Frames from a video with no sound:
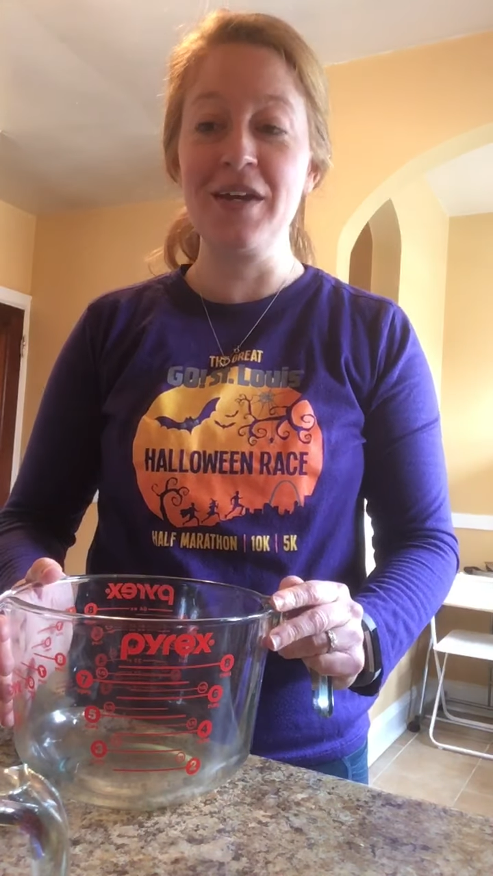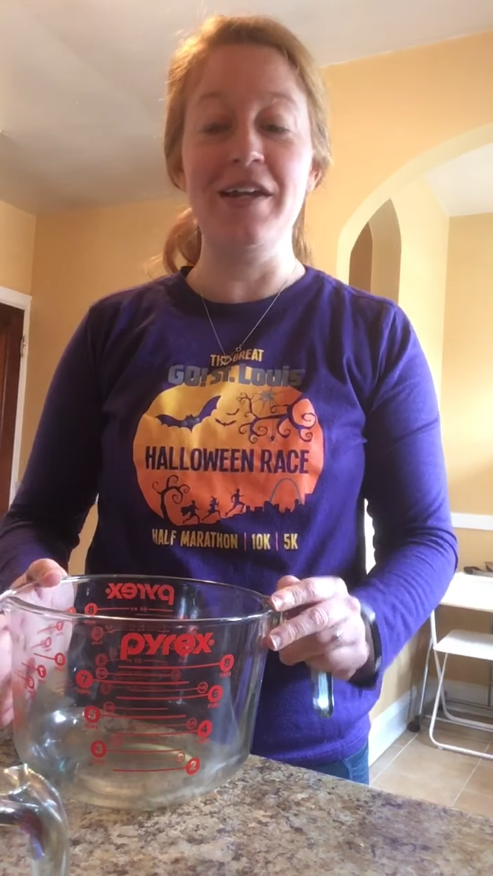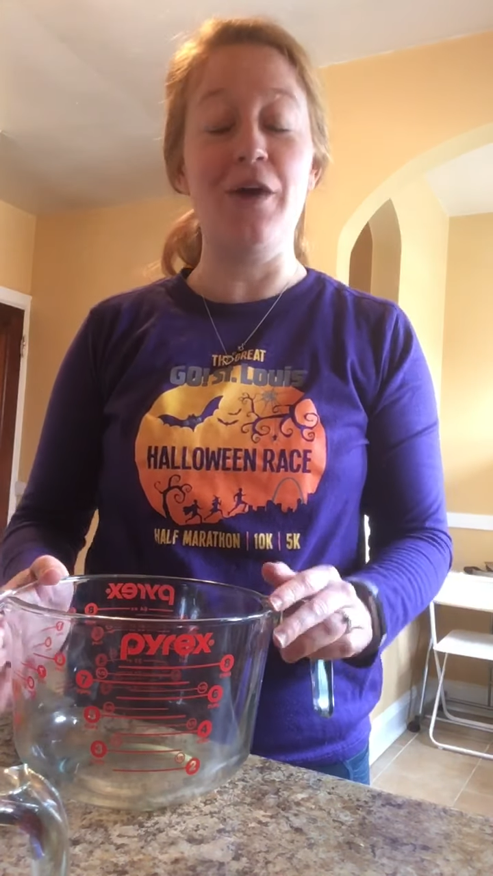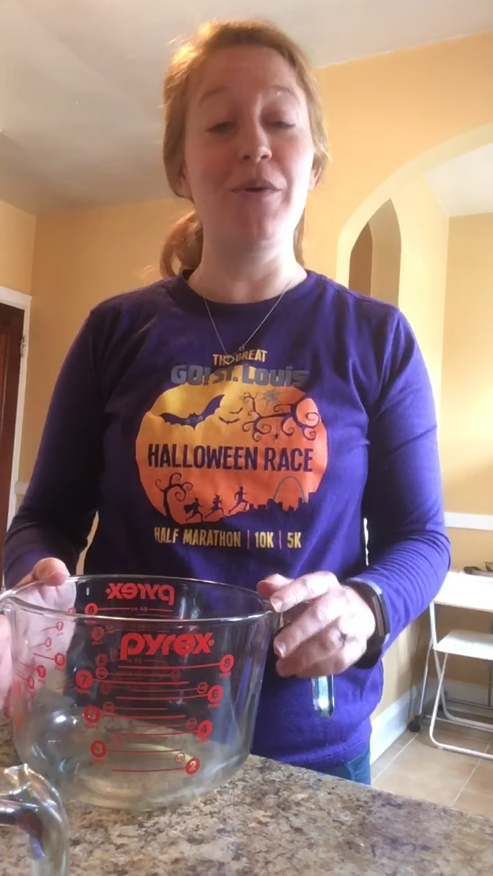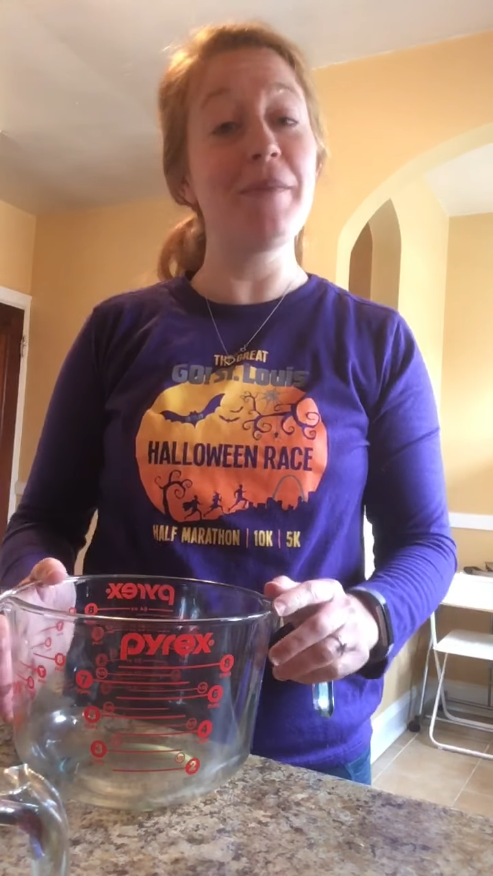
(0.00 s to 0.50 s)

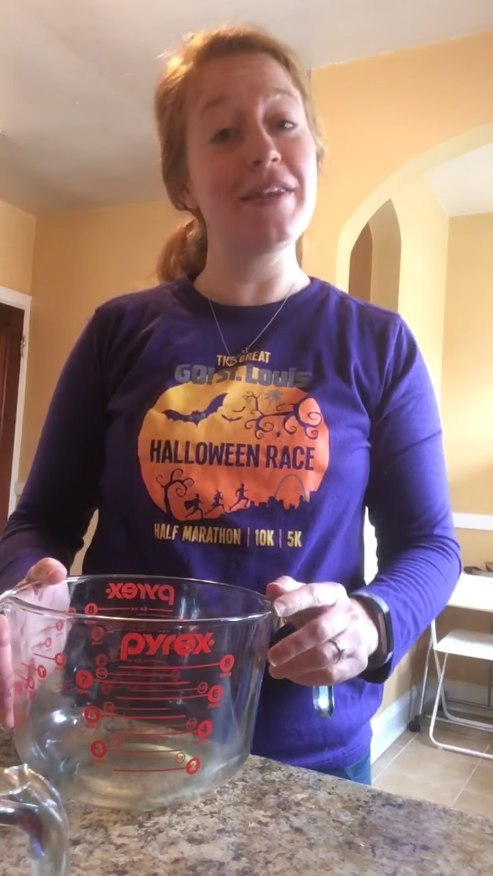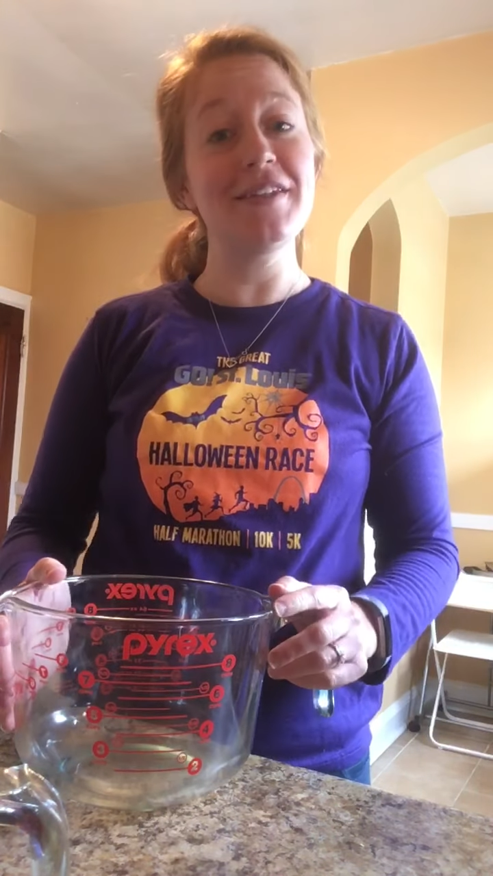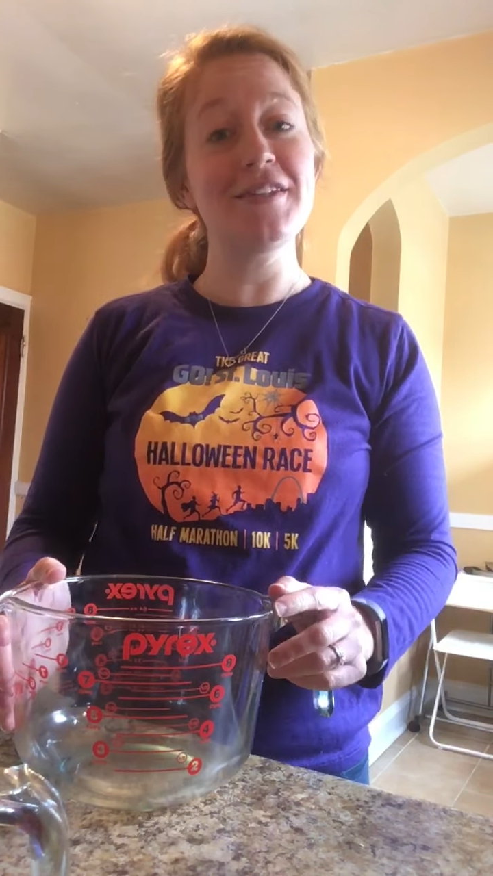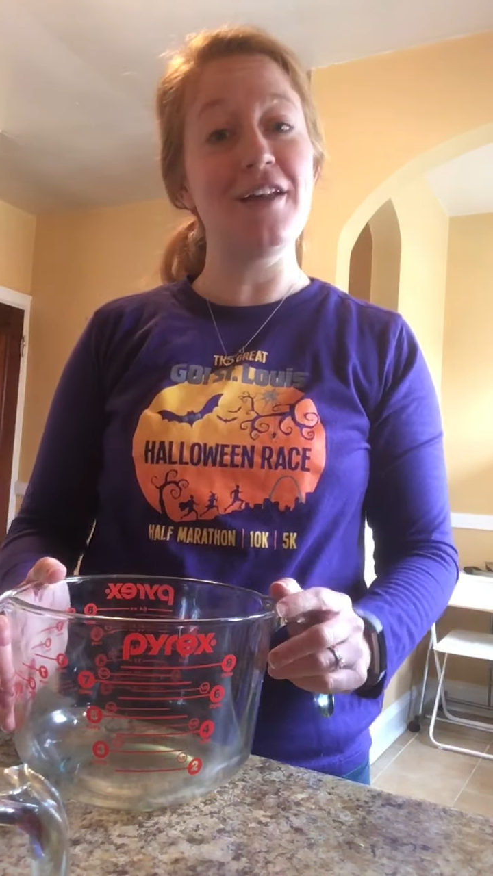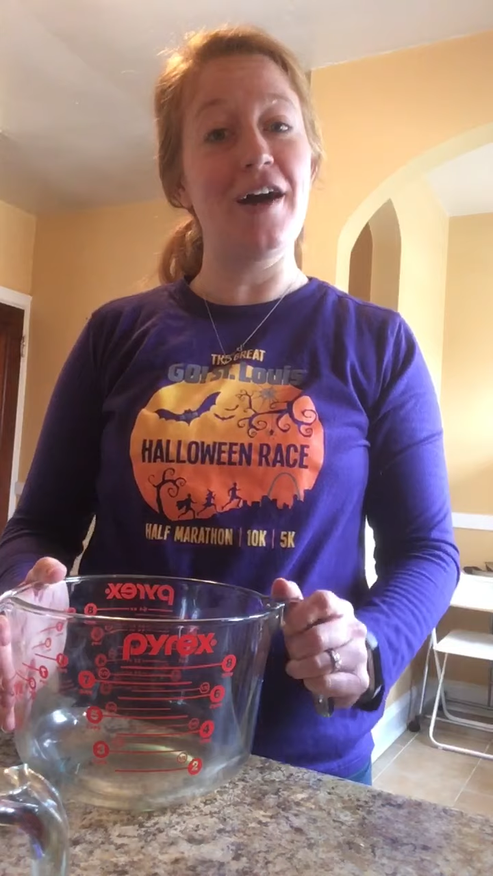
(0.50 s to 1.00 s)
Now we make
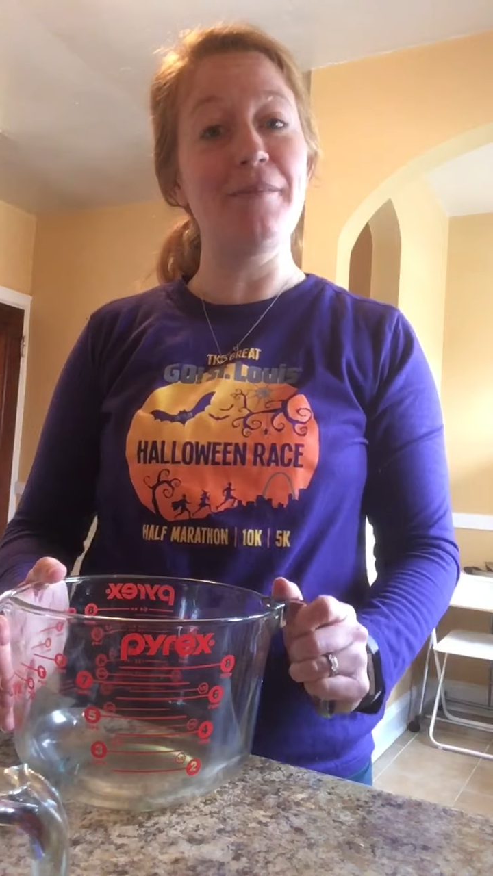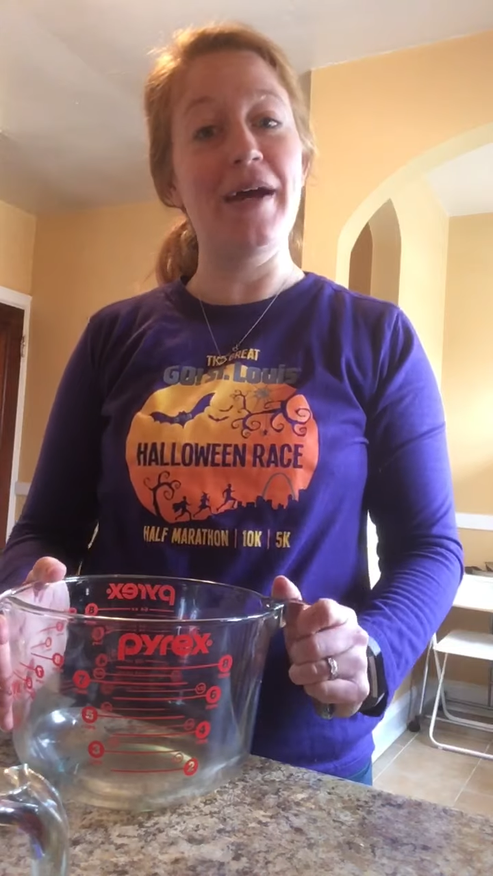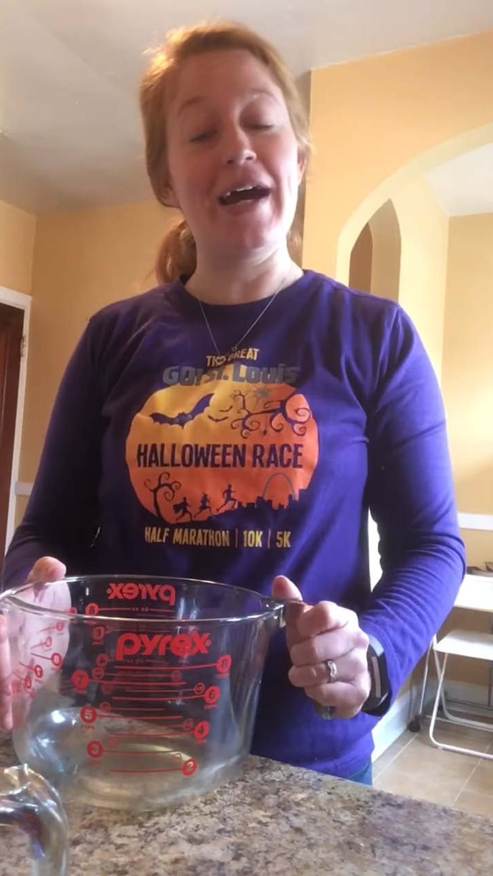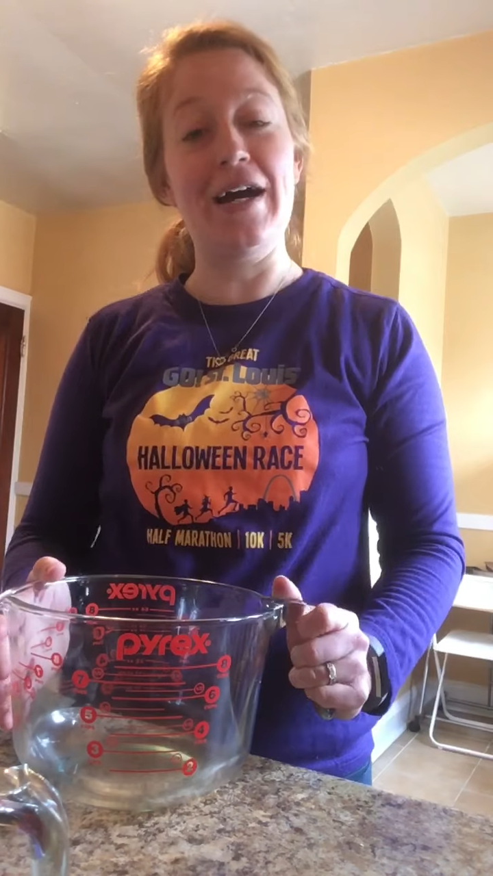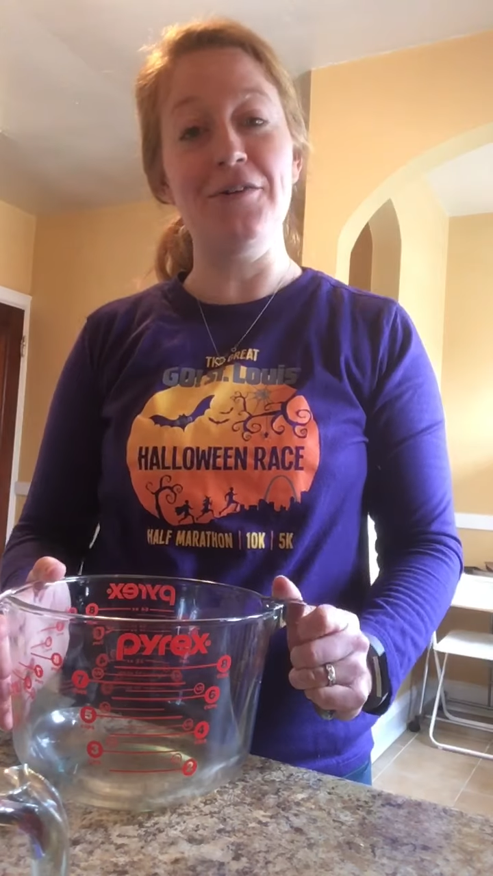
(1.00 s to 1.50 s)
these a lot in my
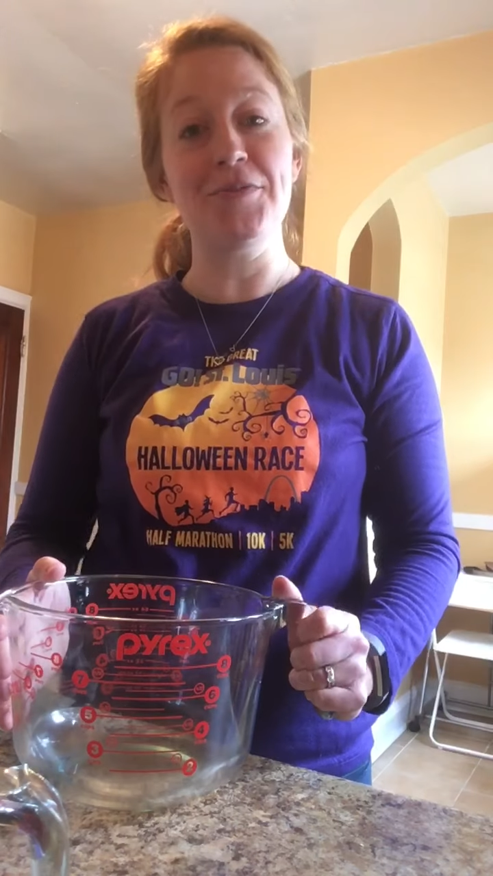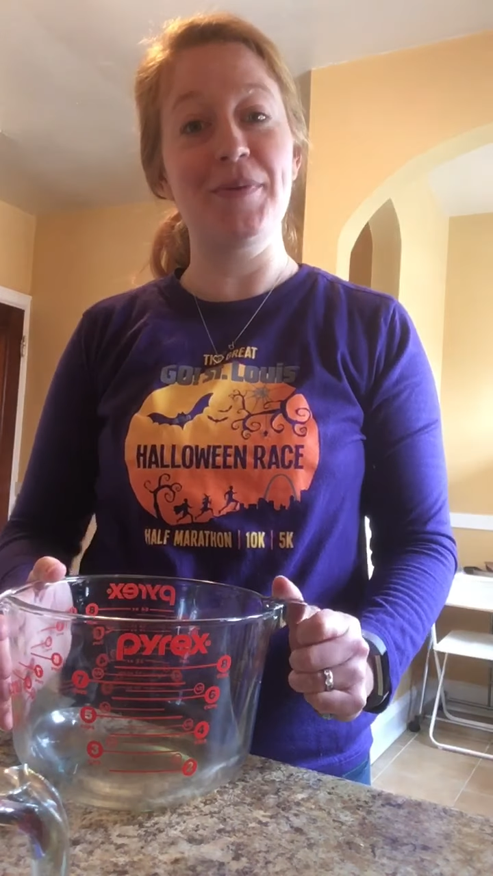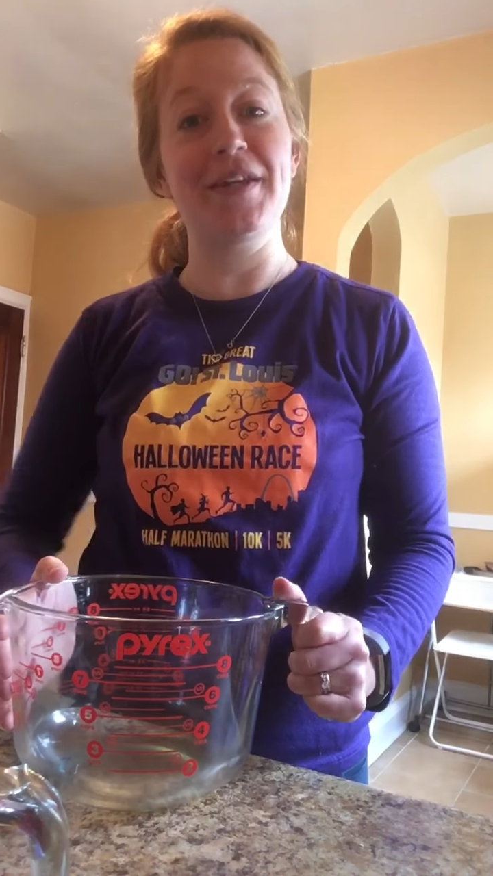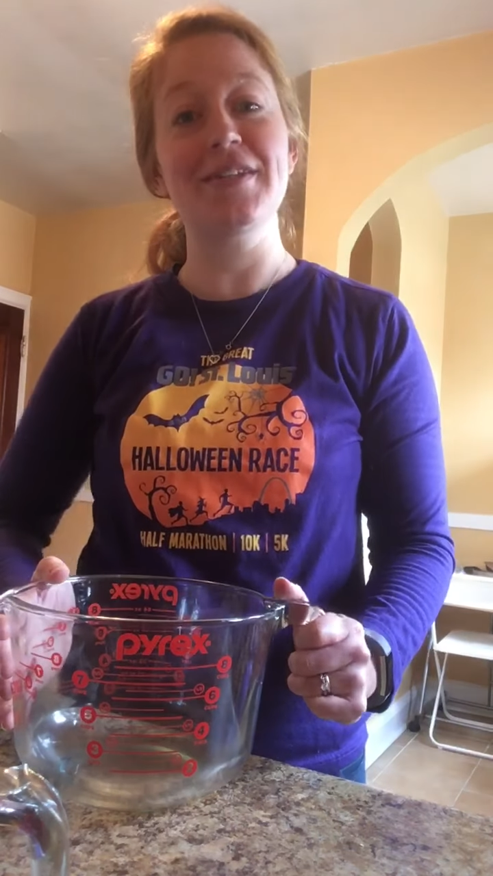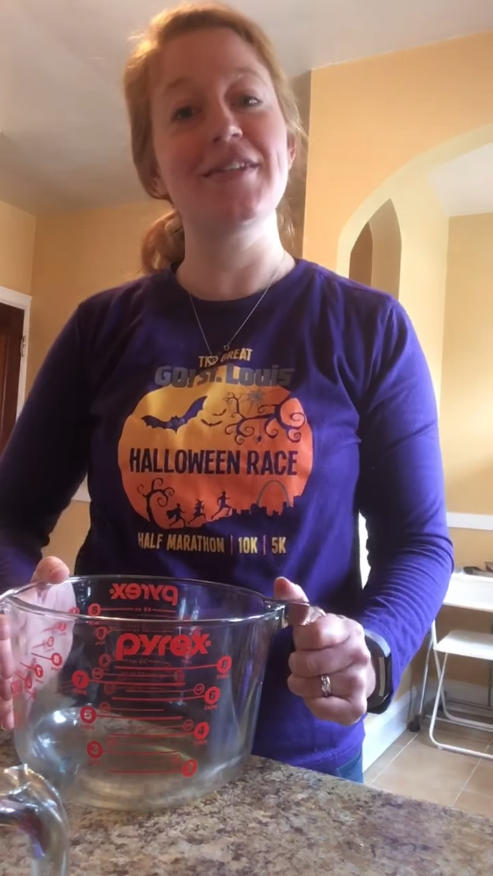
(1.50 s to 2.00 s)
house
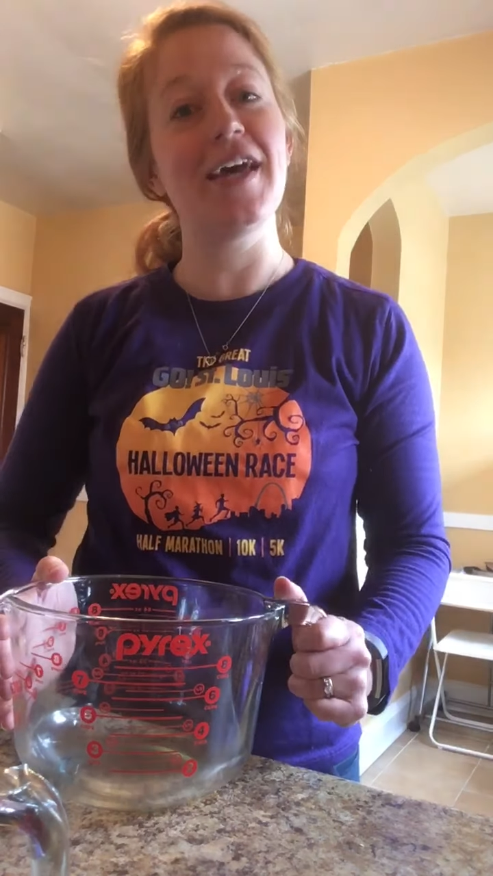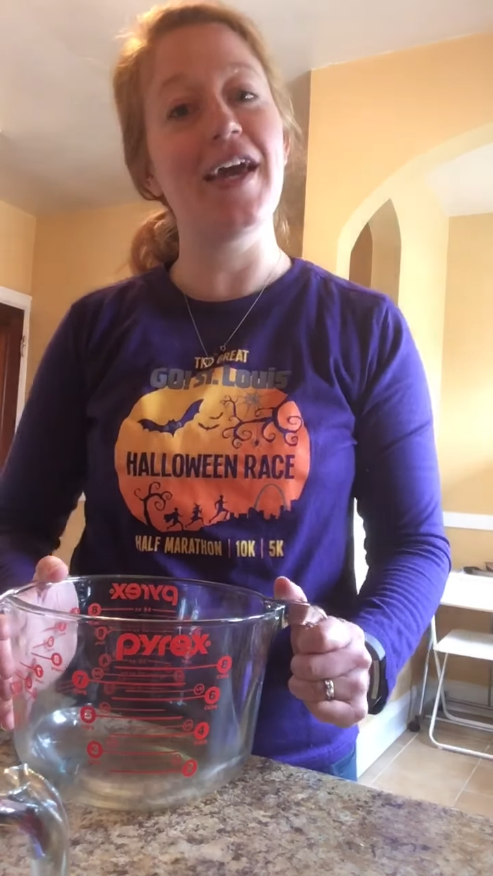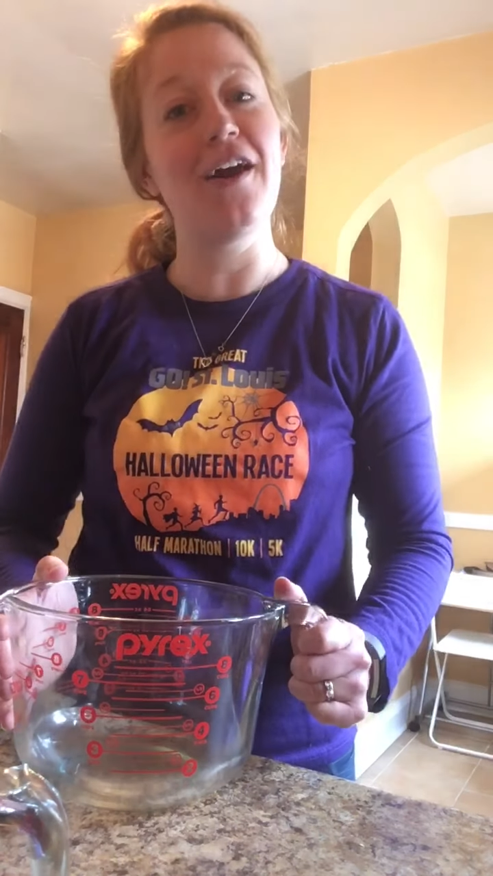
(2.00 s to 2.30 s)
because they